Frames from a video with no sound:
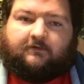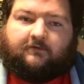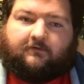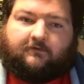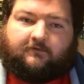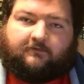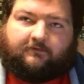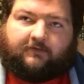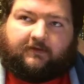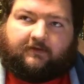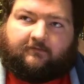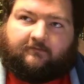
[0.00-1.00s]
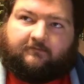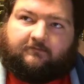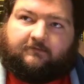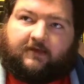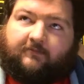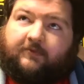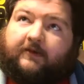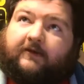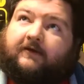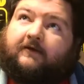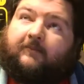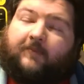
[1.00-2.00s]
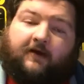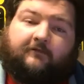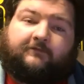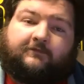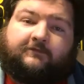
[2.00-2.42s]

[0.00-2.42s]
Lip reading: or the deck plating above.